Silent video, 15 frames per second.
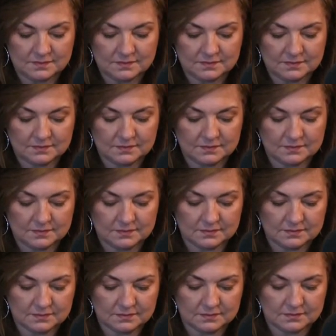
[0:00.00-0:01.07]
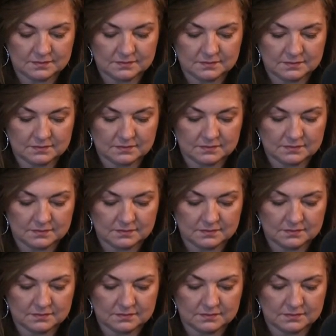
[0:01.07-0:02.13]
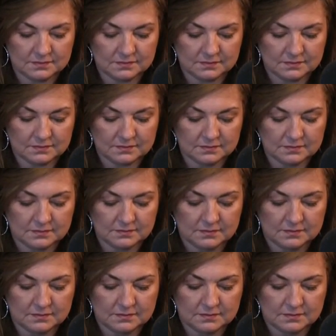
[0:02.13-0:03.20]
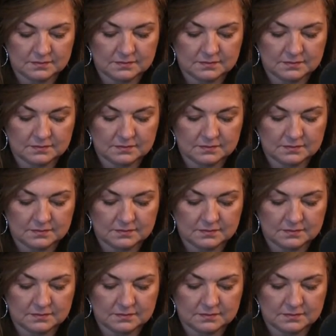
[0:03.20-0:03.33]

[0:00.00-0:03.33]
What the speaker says: The person shown says nothing.